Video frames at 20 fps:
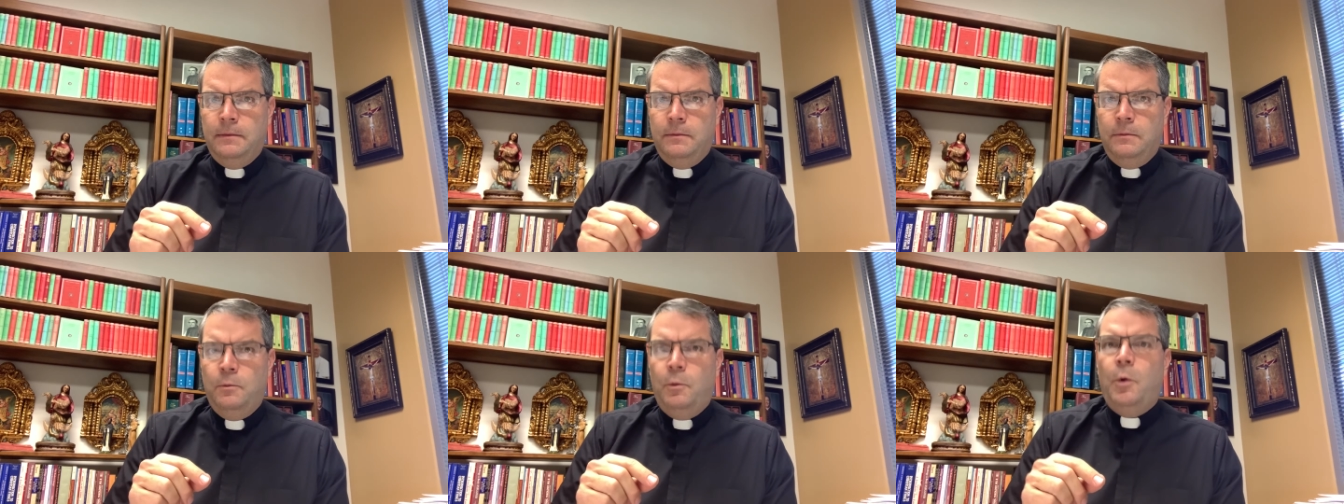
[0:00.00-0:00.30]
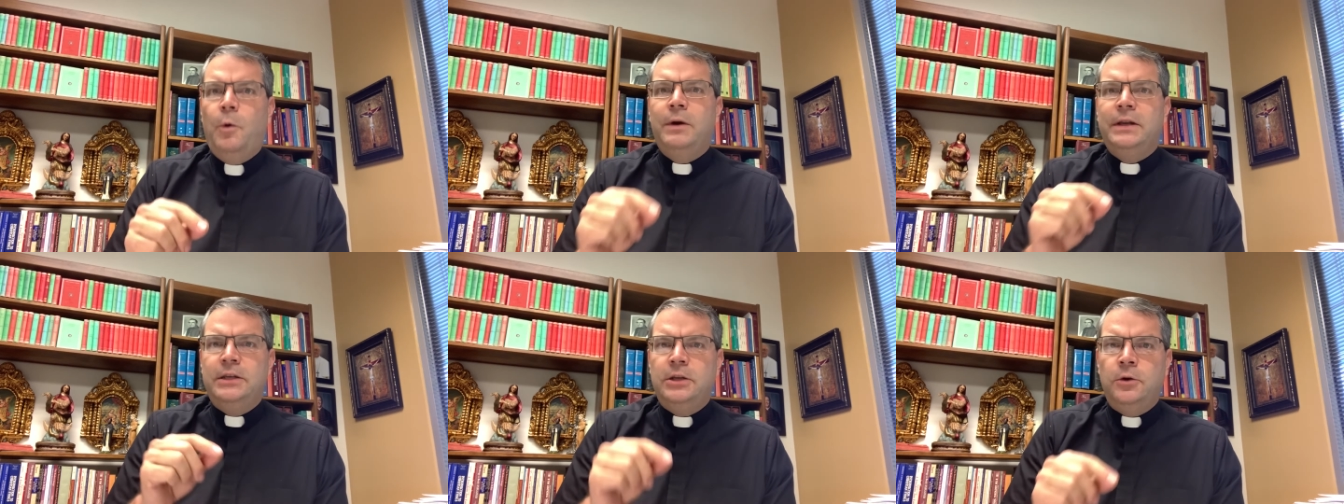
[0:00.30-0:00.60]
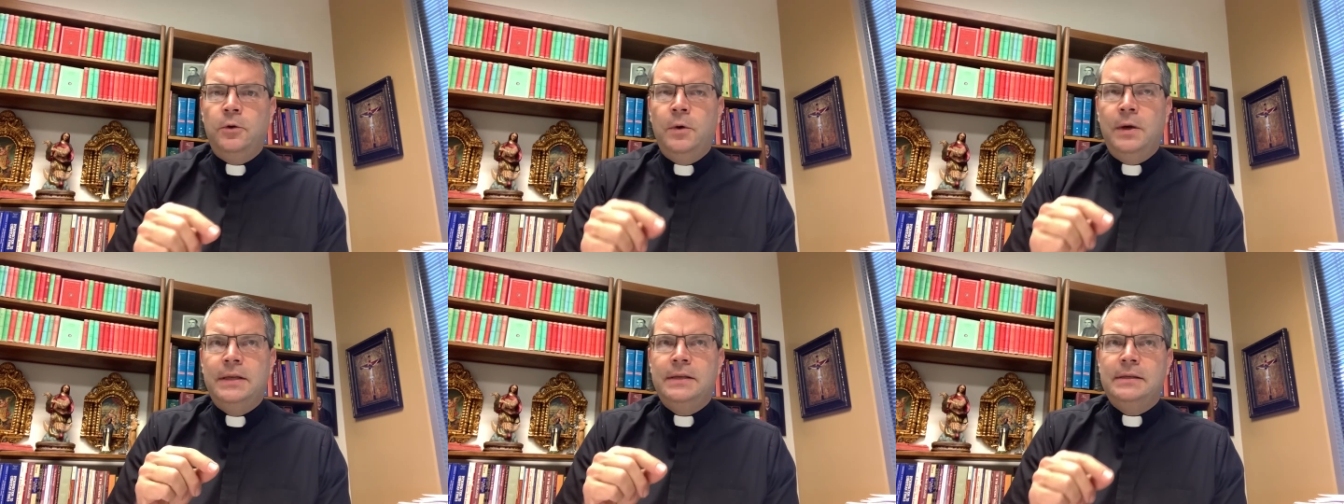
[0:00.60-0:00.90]
What we
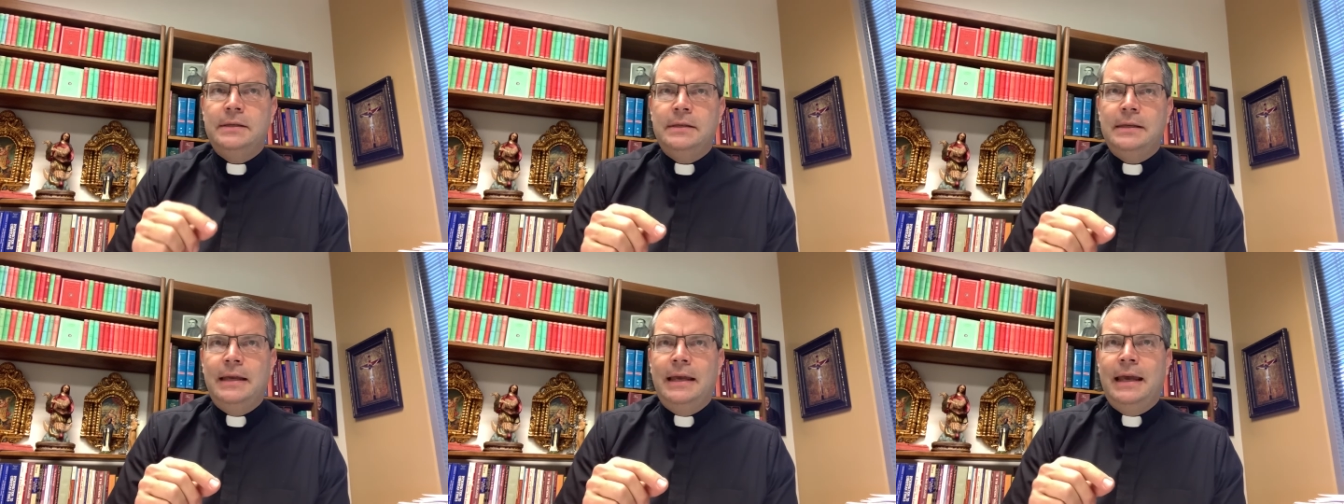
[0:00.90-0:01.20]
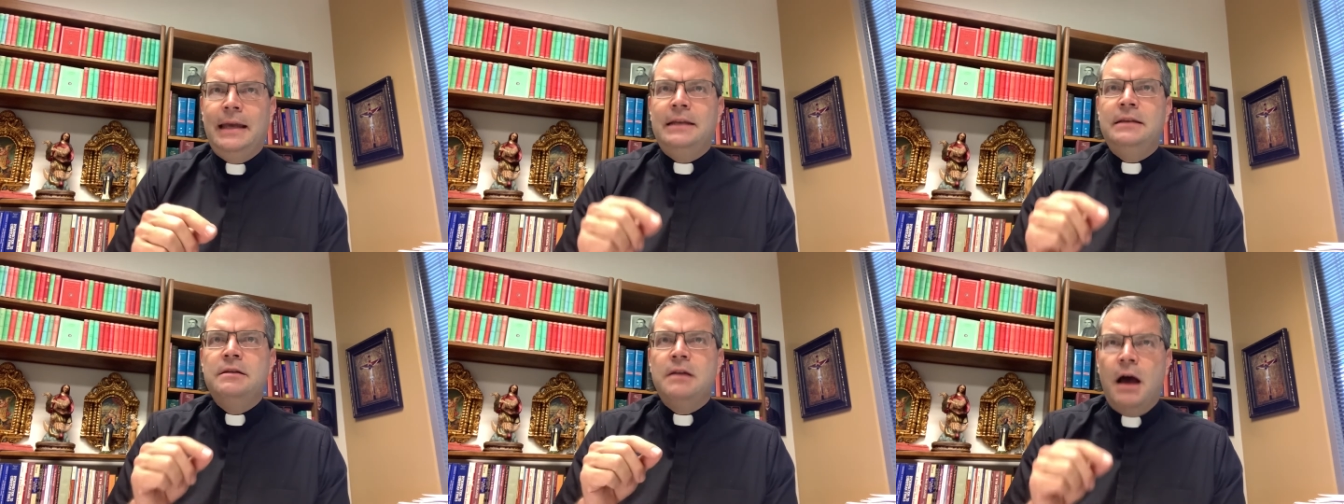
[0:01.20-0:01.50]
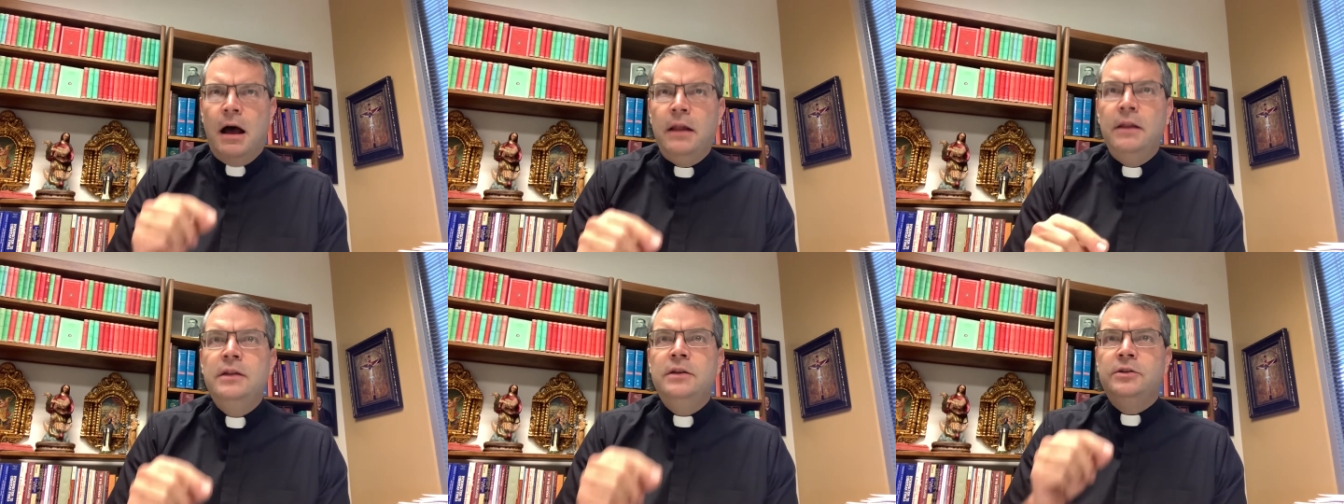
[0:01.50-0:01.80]
do is
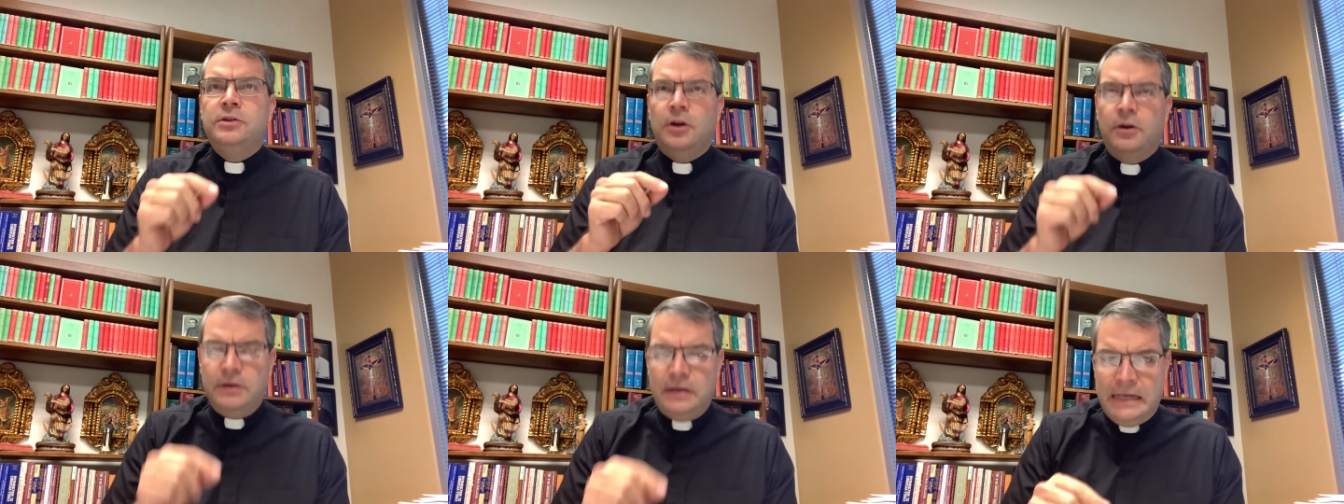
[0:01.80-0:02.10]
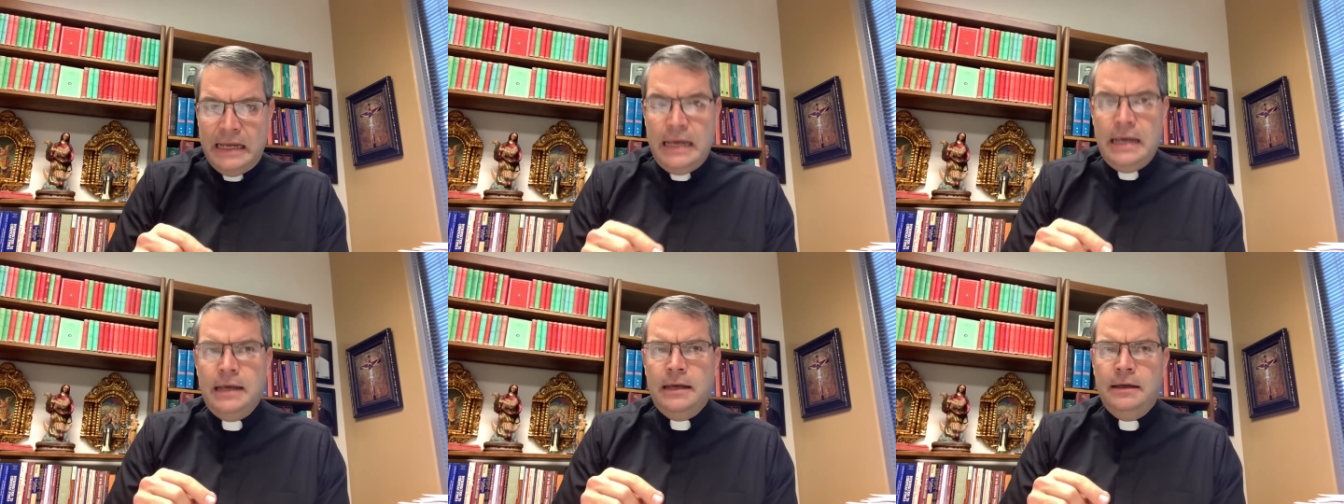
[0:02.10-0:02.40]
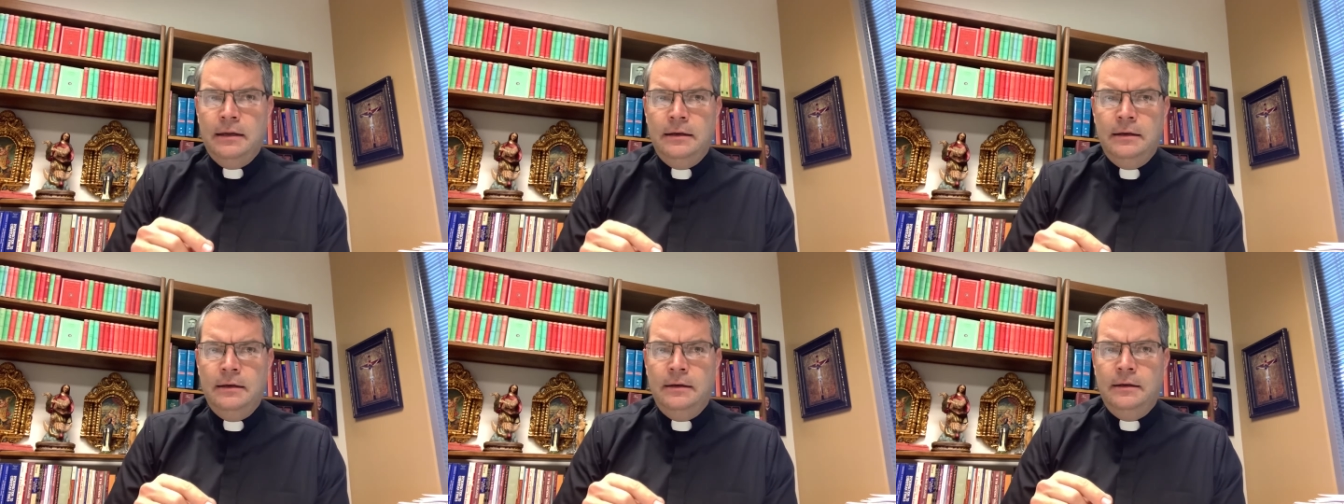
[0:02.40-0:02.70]
acknowledge our
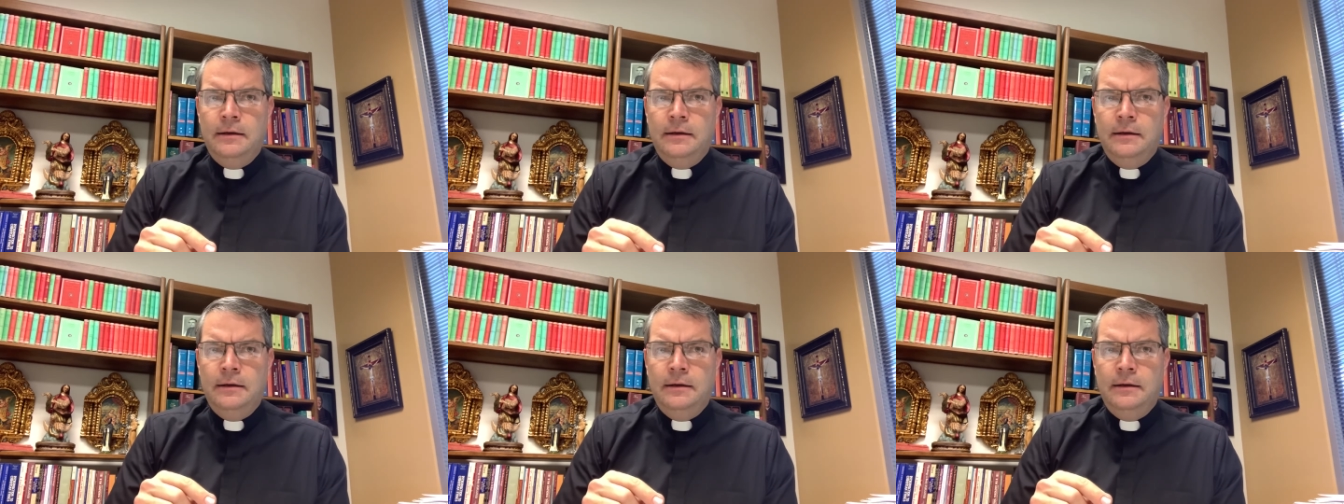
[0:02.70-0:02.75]
need,